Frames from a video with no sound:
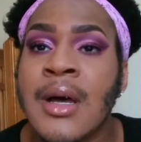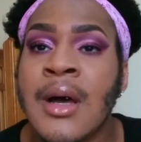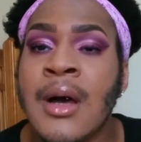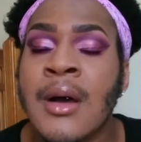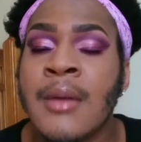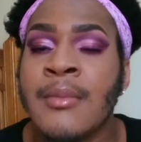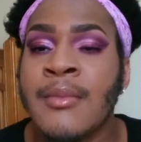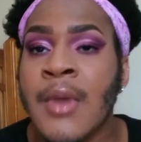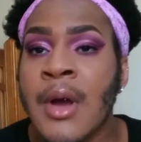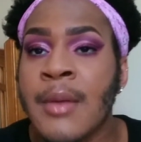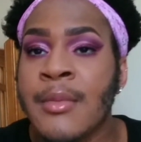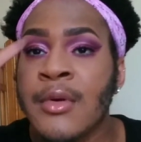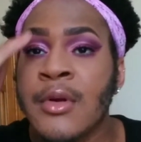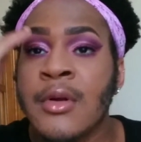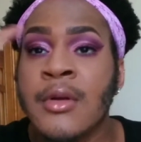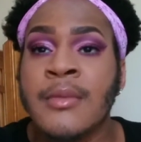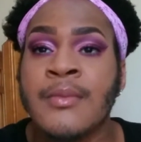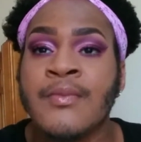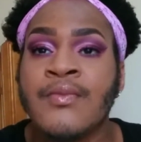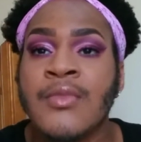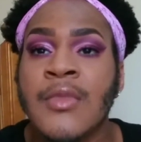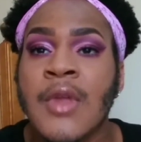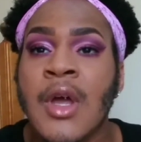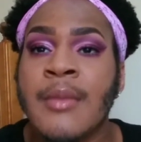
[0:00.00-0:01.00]

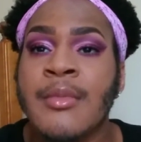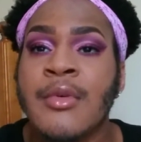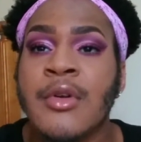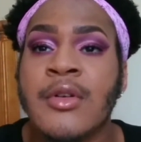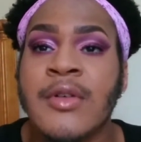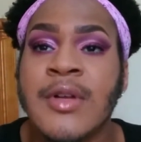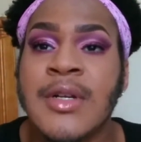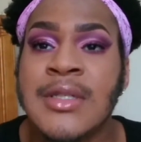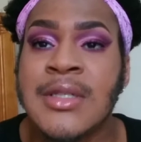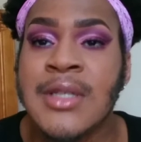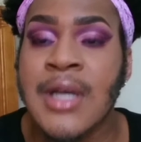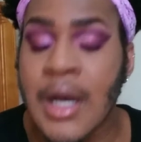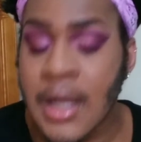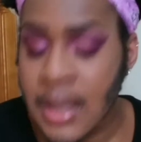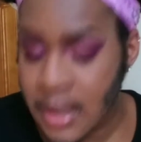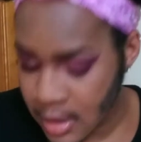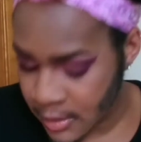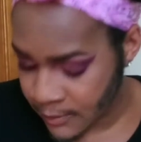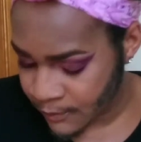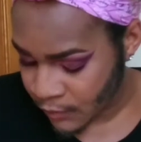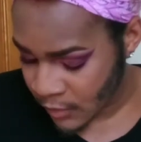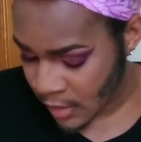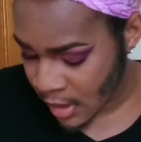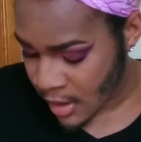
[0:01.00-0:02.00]
upper crease
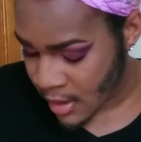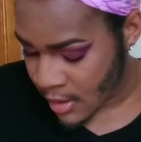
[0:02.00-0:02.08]
color.